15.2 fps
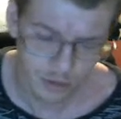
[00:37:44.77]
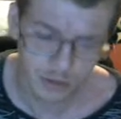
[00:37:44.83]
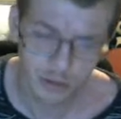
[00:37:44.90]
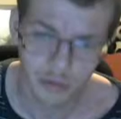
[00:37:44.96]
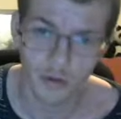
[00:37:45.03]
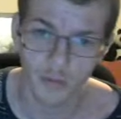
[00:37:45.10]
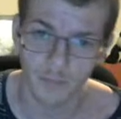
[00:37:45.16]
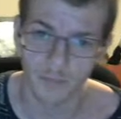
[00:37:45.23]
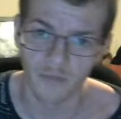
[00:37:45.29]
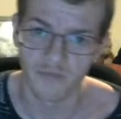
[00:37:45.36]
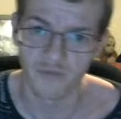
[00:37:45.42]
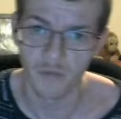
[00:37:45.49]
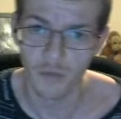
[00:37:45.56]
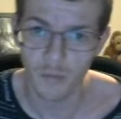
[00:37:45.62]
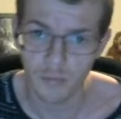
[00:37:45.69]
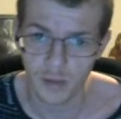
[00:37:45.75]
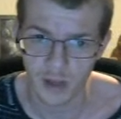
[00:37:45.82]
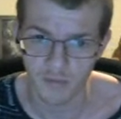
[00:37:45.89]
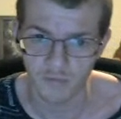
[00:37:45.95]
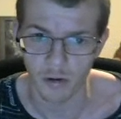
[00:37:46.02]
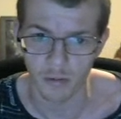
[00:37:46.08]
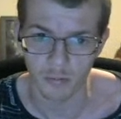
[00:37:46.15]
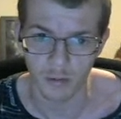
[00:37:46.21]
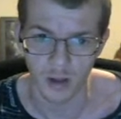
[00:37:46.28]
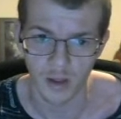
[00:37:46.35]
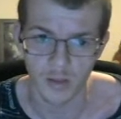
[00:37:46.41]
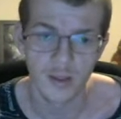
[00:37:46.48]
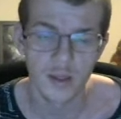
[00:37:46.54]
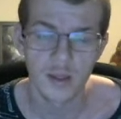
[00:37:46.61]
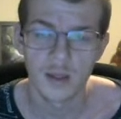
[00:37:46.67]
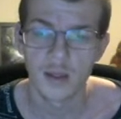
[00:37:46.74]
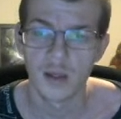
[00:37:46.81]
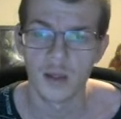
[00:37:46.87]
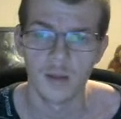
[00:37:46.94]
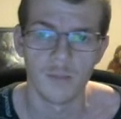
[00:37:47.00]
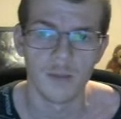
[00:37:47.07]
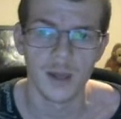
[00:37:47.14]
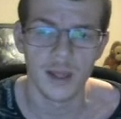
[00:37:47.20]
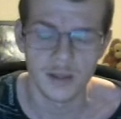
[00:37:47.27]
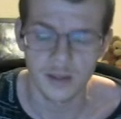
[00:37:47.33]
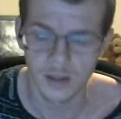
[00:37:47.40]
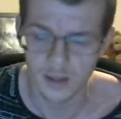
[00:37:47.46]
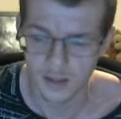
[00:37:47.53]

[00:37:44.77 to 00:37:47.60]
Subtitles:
not performing very well. I mean,